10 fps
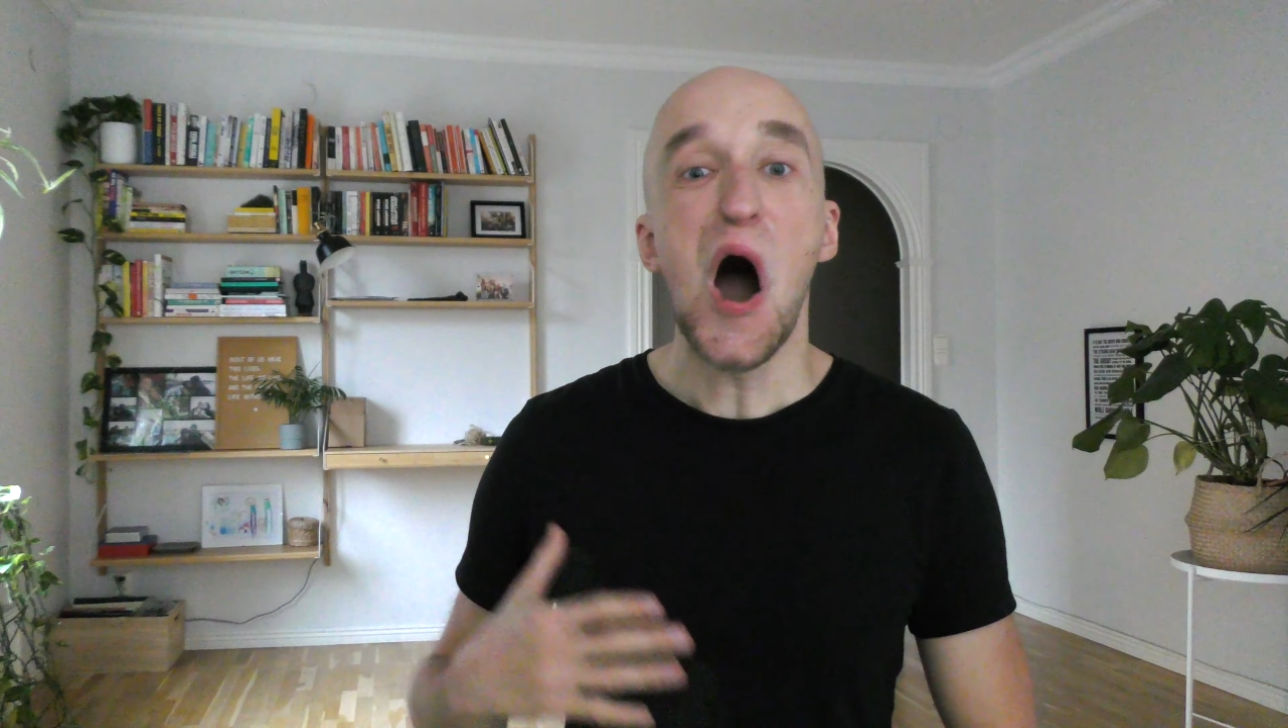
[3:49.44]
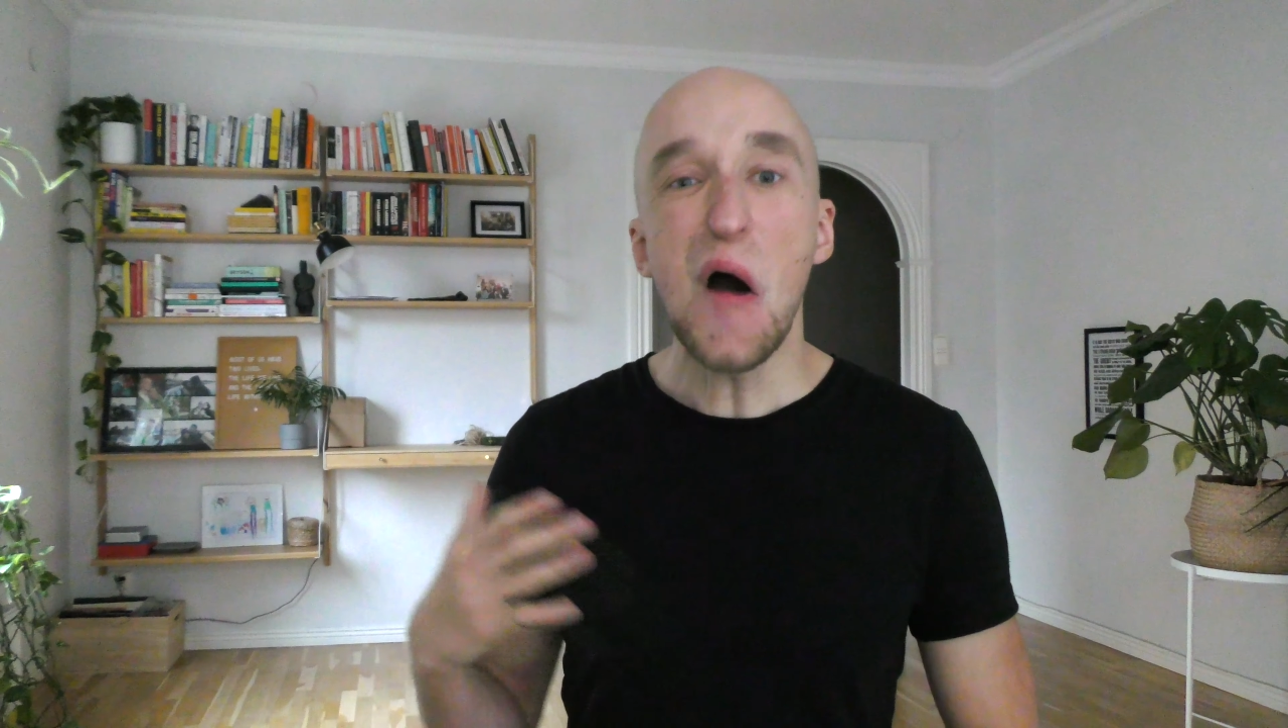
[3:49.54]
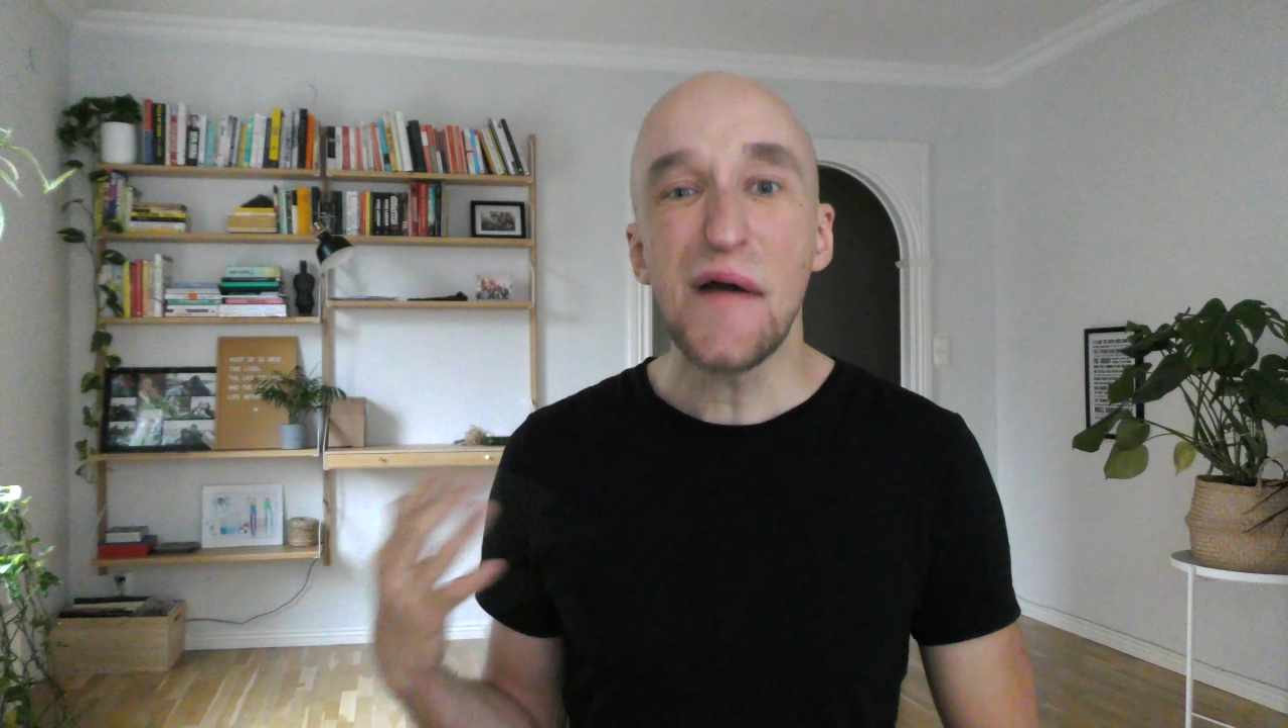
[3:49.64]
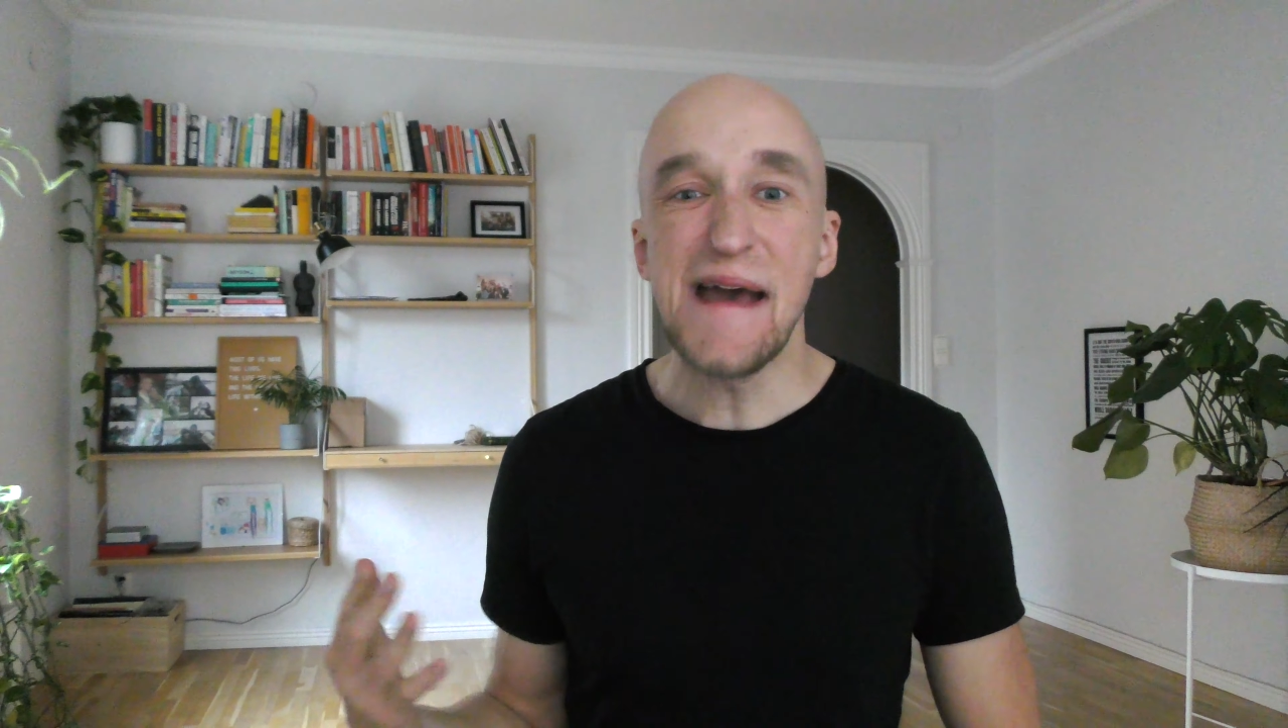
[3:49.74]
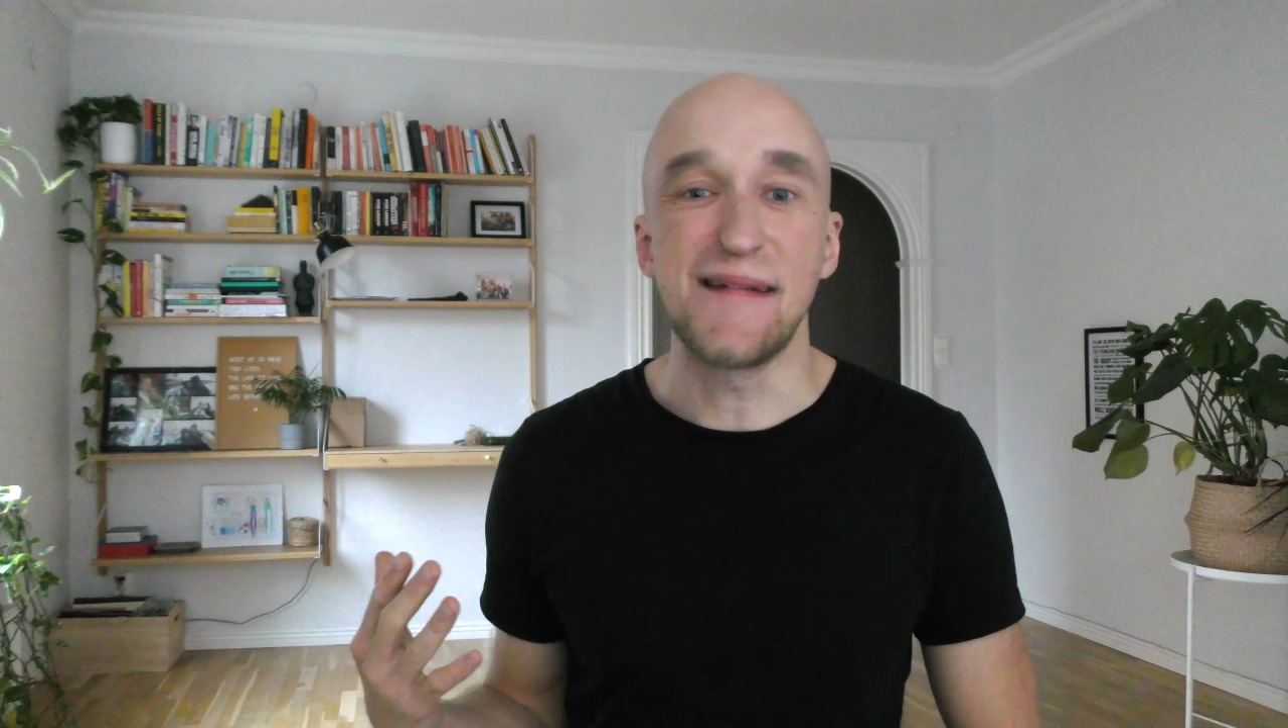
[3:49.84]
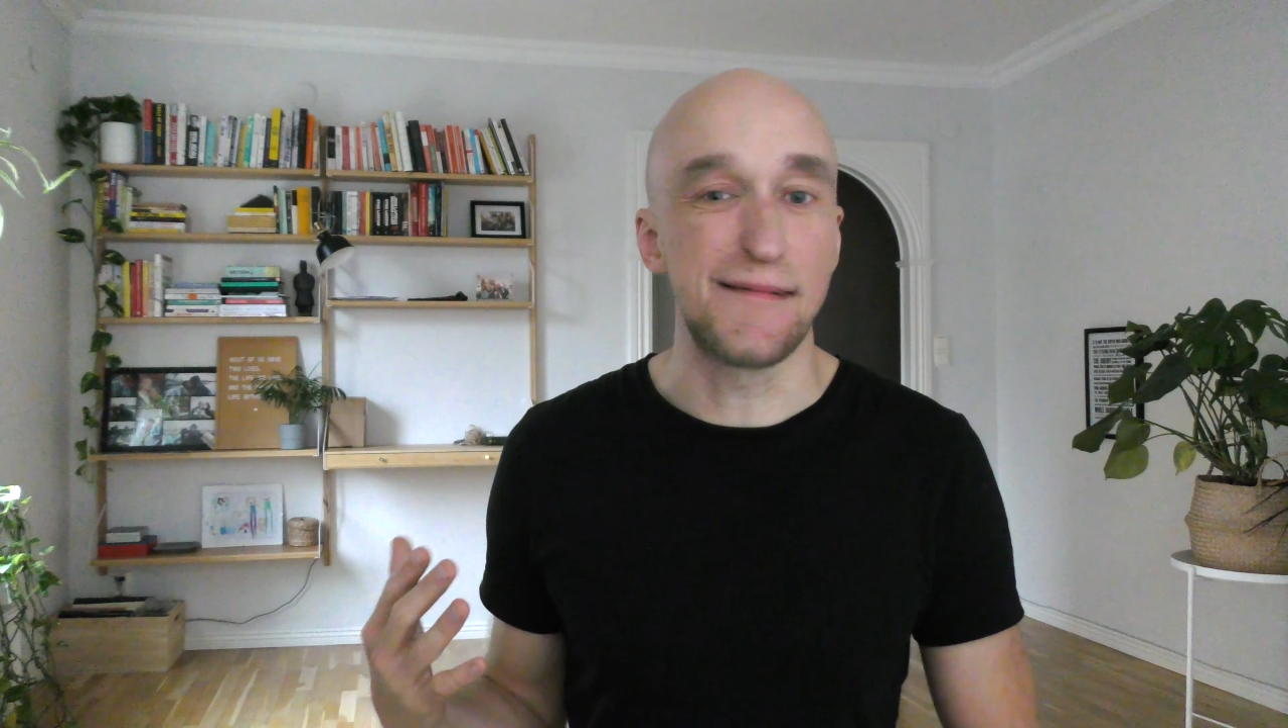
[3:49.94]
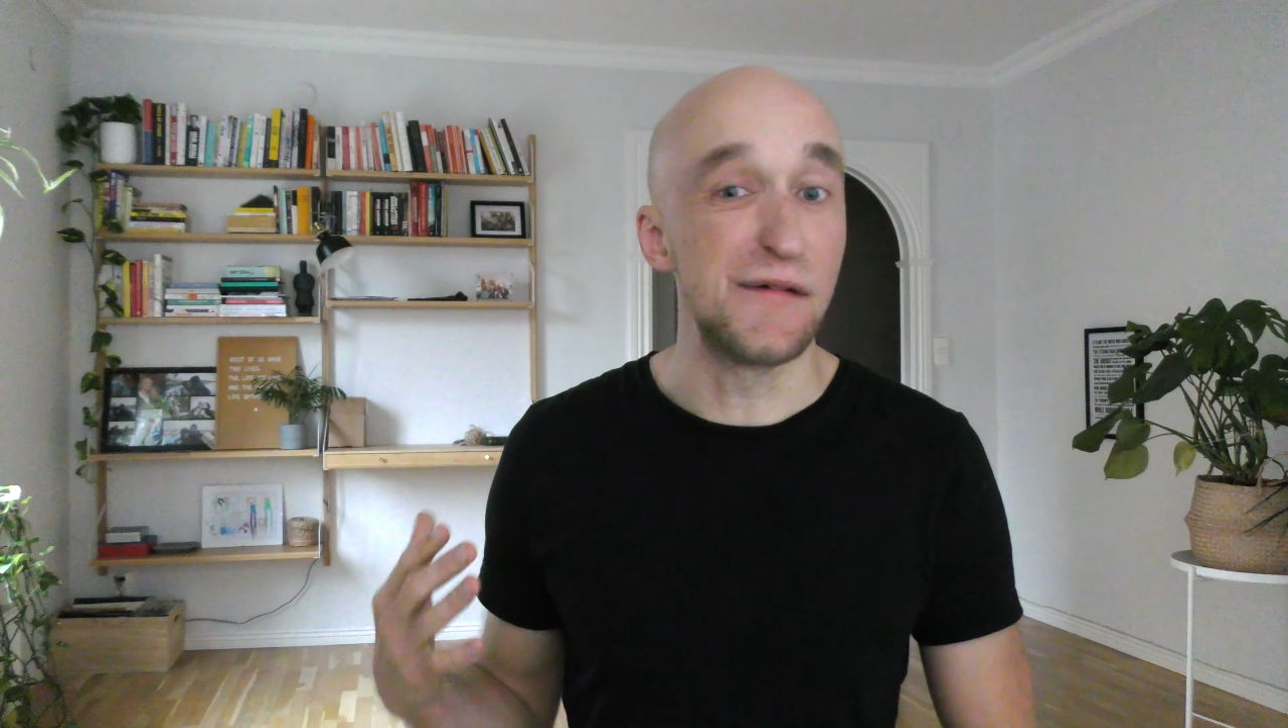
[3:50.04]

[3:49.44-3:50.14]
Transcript: Okay,